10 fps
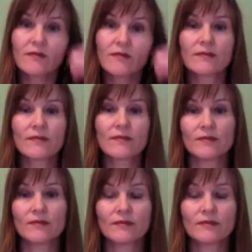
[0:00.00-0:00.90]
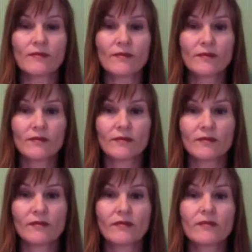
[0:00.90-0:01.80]

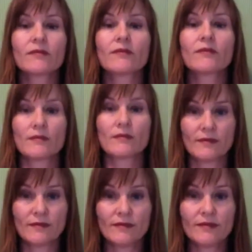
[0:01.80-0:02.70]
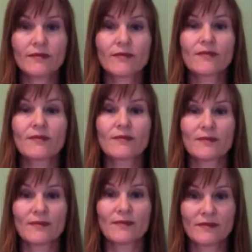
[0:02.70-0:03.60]

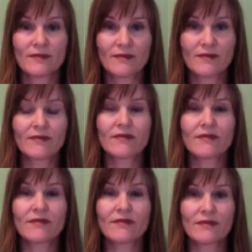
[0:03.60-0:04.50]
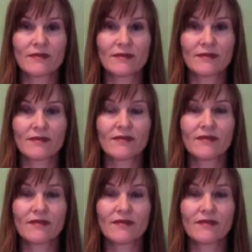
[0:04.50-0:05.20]
[no speech]